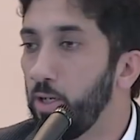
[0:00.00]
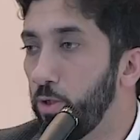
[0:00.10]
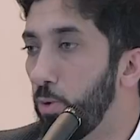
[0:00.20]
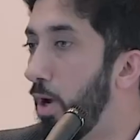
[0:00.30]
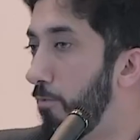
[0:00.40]

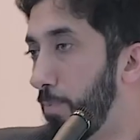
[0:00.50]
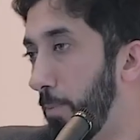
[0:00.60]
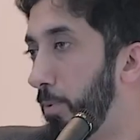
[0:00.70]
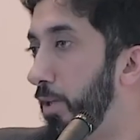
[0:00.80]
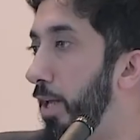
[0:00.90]
You have
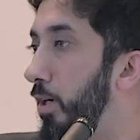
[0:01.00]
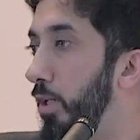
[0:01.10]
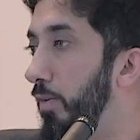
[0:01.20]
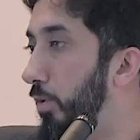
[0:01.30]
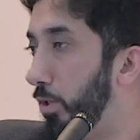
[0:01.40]
people that
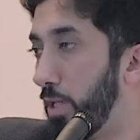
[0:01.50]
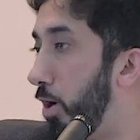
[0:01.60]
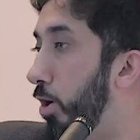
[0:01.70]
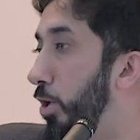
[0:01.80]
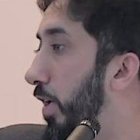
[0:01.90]

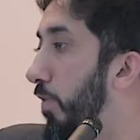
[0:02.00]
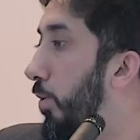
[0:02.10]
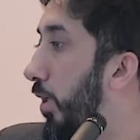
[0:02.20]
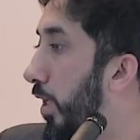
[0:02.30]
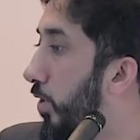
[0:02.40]
aren't
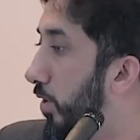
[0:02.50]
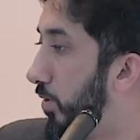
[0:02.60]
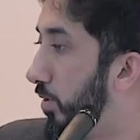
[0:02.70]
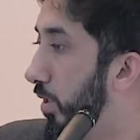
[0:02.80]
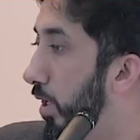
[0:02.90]
even
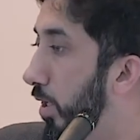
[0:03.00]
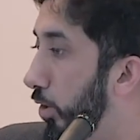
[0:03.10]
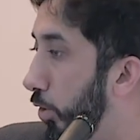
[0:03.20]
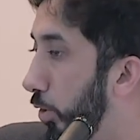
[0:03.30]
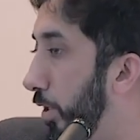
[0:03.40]
religious.
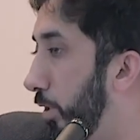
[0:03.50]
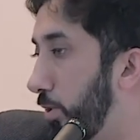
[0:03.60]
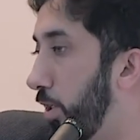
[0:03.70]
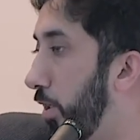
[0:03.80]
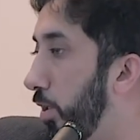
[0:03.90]

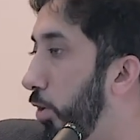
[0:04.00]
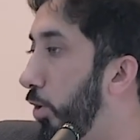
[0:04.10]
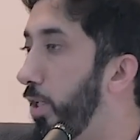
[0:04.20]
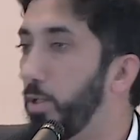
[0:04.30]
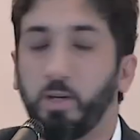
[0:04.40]

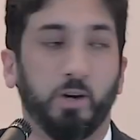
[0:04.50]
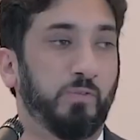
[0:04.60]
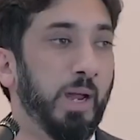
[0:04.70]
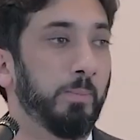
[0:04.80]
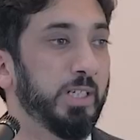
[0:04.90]
There are
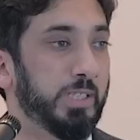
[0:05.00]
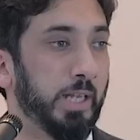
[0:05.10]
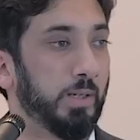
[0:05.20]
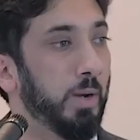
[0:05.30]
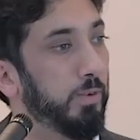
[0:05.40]
families
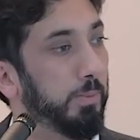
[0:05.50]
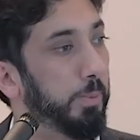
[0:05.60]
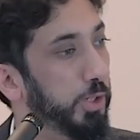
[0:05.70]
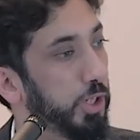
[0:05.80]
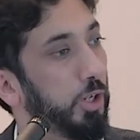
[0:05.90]
that come from a
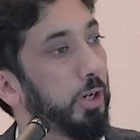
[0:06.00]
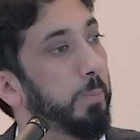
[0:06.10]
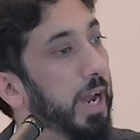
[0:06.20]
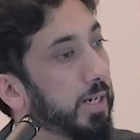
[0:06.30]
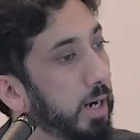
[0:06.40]
particular
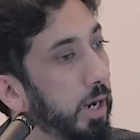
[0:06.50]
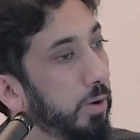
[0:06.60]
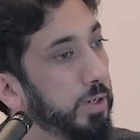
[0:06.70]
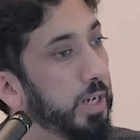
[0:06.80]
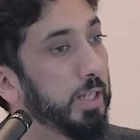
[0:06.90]

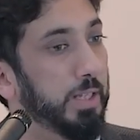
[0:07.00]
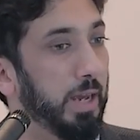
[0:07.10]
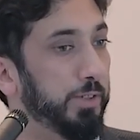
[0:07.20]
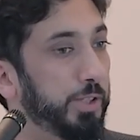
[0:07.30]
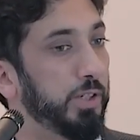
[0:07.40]
background. They
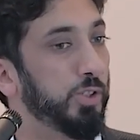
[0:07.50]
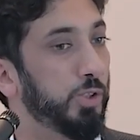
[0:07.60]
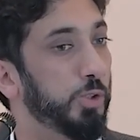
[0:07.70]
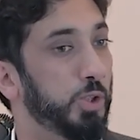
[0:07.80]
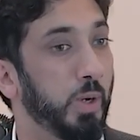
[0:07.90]
have a certain
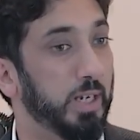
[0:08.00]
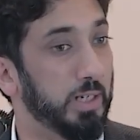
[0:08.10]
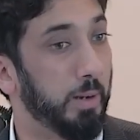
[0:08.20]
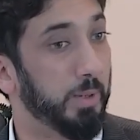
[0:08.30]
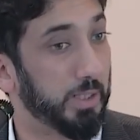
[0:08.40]

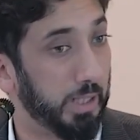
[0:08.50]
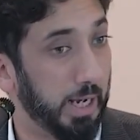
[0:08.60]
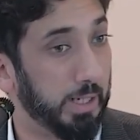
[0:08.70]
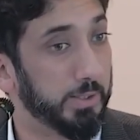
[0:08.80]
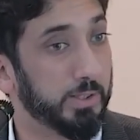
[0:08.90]
socioeconomic
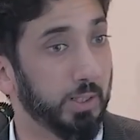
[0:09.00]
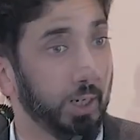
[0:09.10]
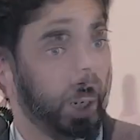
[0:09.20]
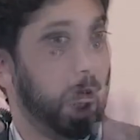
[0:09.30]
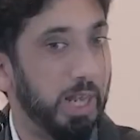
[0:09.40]
class.
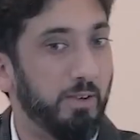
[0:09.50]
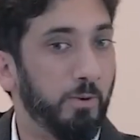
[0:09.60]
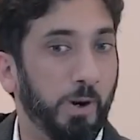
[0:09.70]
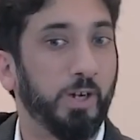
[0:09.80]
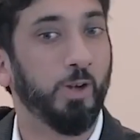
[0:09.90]
When they have
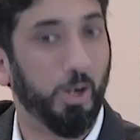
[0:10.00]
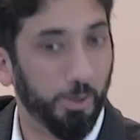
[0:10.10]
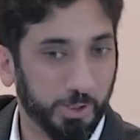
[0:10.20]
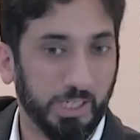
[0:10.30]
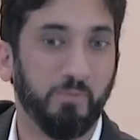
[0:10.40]
a party, all
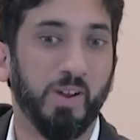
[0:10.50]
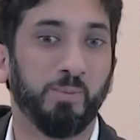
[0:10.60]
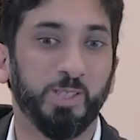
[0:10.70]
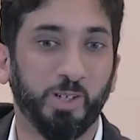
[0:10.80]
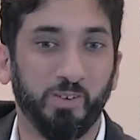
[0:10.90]
those same
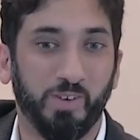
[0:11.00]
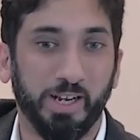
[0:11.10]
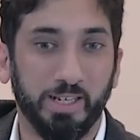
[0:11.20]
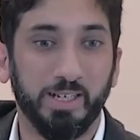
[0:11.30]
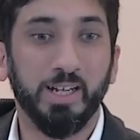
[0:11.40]
families are
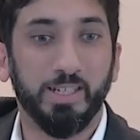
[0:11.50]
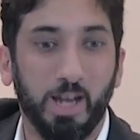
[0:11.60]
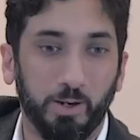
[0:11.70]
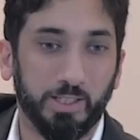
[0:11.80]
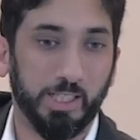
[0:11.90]
invited.
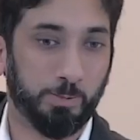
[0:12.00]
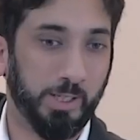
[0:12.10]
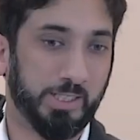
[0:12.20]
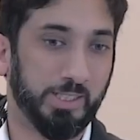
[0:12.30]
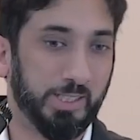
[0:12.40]
Now at this
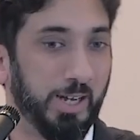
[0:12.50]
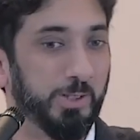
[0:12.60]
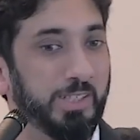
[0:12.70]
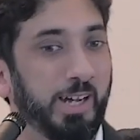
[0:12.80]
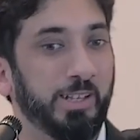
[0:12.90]
place's
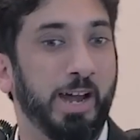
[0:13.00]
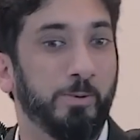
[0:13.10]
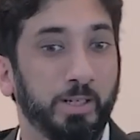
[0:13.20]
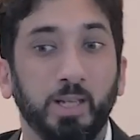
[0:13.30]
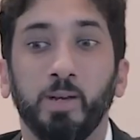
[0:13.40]
house, not
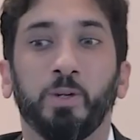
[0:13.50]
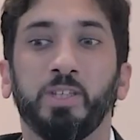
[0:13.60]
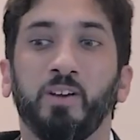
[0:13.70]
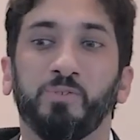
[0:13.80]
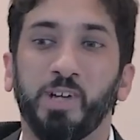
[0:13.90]
that one, when
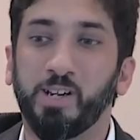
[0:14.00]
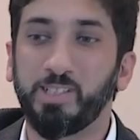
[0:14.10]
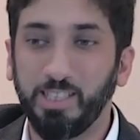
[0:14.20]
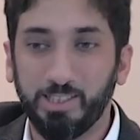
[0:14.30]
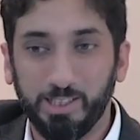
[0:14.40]
the iftar
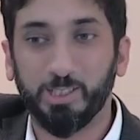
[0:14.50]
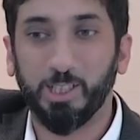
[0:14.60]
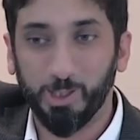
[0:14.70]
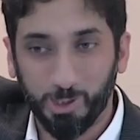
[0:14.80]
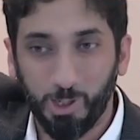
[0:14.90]
season is
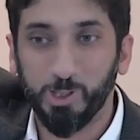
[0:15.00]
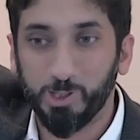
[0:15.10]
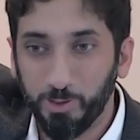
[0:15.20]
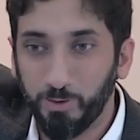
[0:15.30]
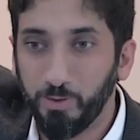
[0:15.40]
going to start
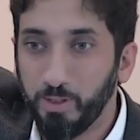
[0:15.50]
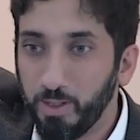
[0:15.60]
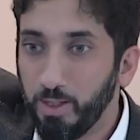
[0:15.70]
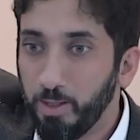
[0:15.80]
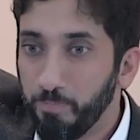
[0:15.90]

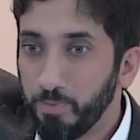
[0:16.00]
soon.